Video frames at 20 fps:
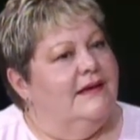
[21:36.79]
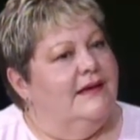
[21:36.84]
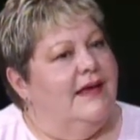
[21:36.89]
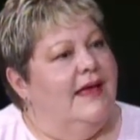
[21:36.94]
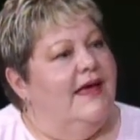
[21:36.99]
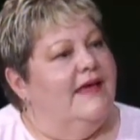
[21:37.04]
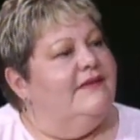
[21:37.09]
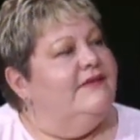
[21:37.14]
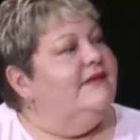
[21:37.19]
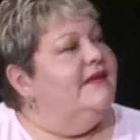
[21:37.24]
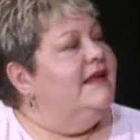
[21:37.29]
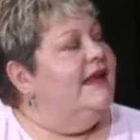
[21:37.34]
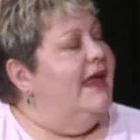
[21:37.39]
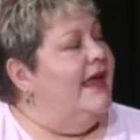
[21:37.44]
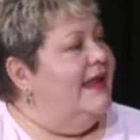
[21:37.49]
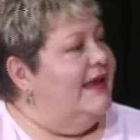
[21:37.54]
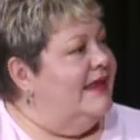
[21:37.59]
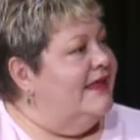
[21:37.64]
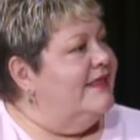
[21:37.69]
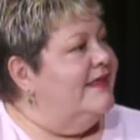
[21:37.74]
as in
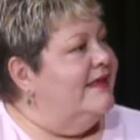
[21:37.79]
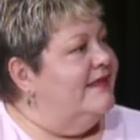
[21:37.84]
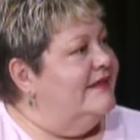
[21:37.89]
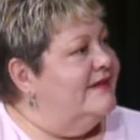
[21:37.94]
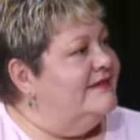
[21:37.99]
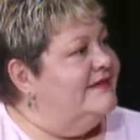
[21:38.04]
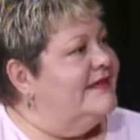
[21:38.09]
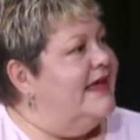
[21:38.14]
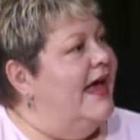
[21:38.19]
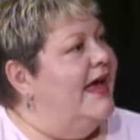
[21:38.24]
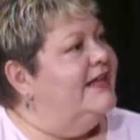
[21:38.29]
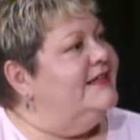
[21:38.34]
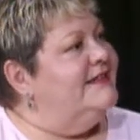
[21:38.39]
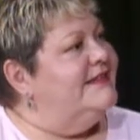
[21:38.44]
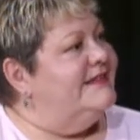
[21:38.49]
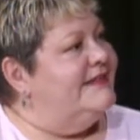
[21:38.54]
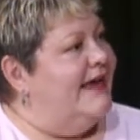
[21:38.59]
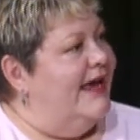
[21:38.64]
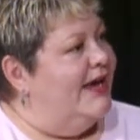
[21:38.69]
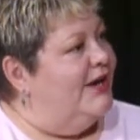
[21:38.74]
anything that's
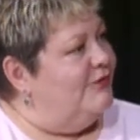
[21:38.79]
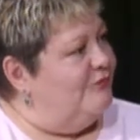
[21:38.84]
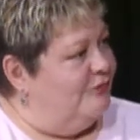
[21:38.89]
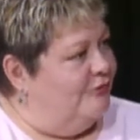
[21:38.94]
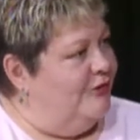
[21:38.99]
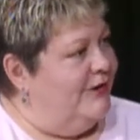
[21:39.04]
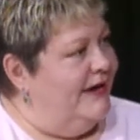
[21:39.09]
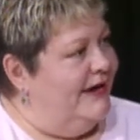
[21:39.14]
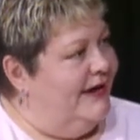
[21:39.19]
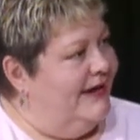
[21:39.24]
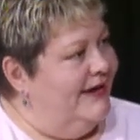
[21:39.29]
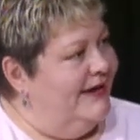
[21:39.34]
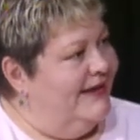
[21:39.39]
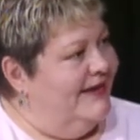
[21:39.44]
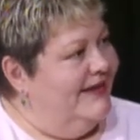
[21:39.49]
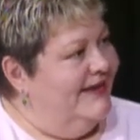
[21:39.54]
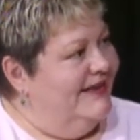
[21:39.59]
unsavory,